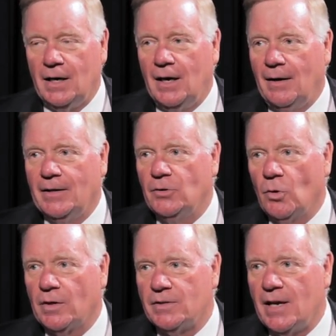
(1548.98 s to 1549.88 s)
uh, in the
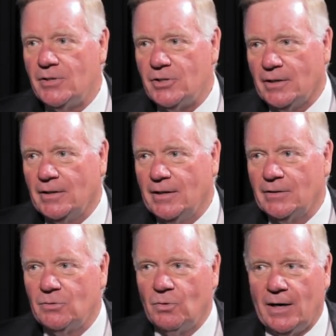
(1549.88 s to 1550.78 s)
organization
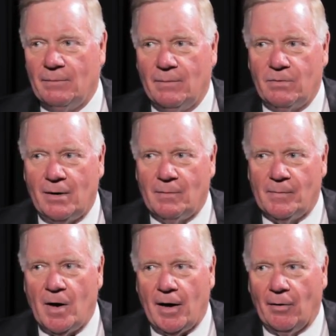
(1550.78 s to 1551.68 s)
is what I'm probably my
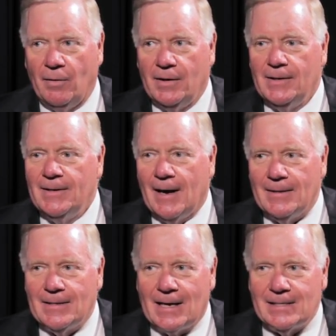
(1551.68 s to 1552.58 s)
motto. And
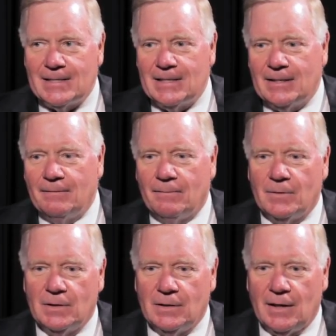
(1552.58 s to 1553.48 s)
the nice thing
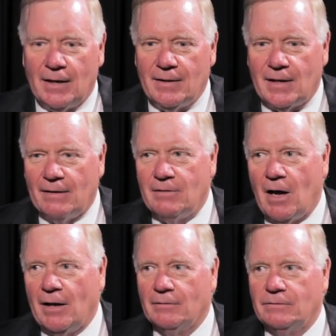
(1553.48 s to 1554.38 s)
I think I've
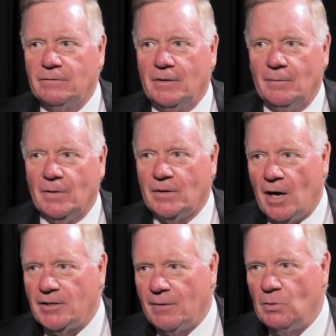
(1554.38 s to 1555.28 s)
gotten from
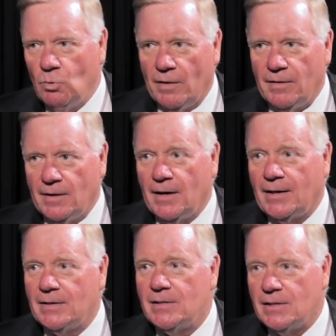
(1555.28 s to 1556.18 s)
God gave me one thing I
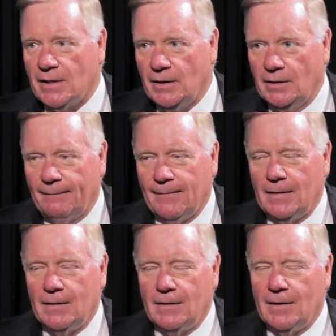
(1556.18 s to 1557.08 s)
can sing.
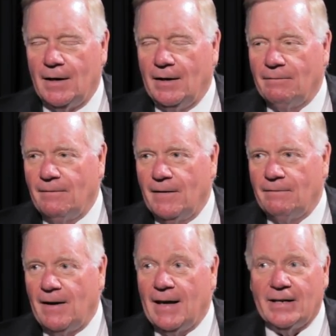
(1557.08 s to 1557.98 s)
If,
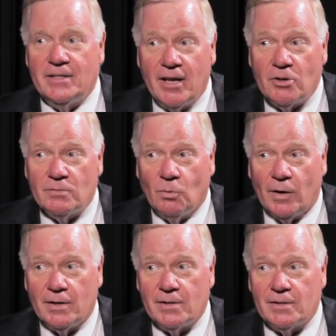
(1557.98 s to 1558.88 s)
if I had a tenor's
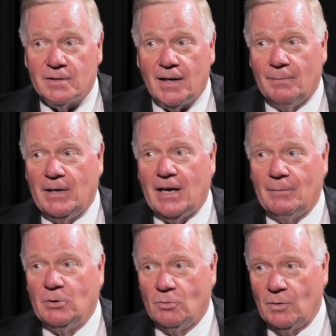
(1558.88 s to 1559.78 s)
voice, I may not
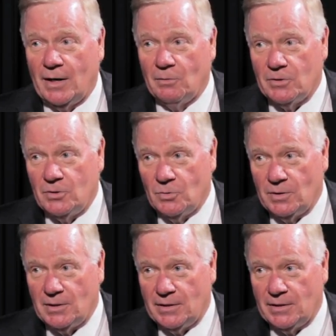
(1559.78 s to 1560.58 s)
be doing what I was doing